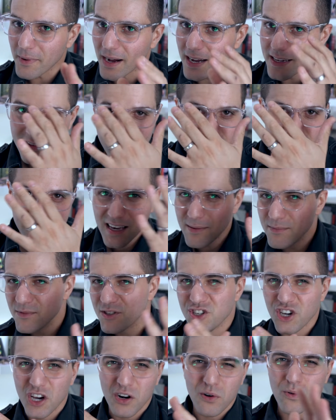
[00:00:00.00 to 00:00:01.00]
mine,
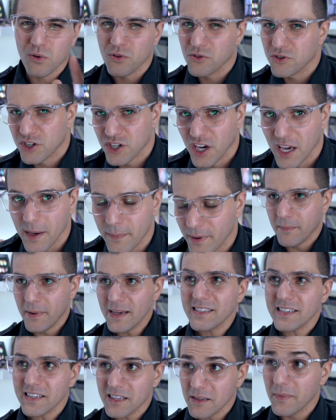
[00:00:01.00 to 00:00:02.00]
same general shape.
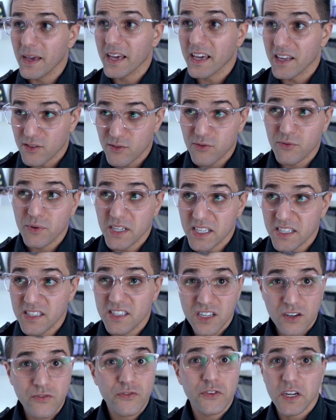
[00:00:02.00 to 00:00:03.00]
Basically making three
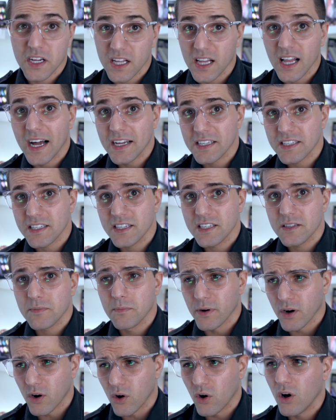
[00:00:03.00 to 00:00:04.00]
different glasses,
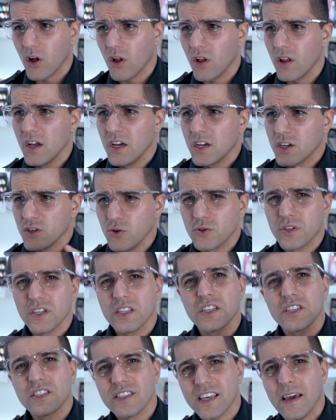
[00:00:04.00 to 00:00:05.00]
but all
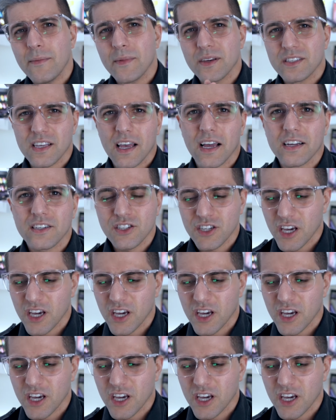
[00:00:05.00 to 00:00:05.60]
using the same exact